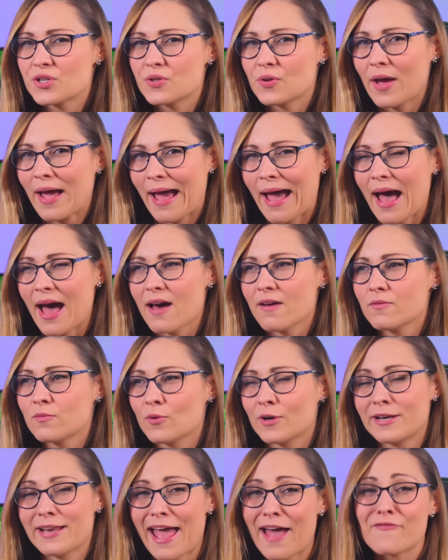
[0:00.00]
to have
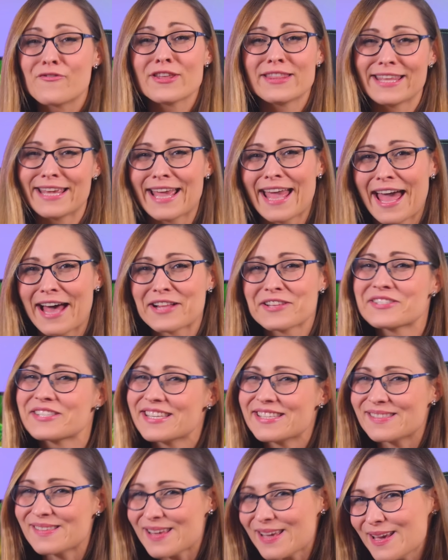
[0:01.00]
when everything else
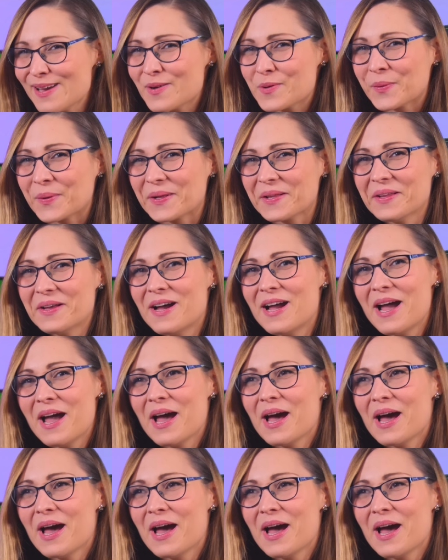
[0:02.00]
is equal,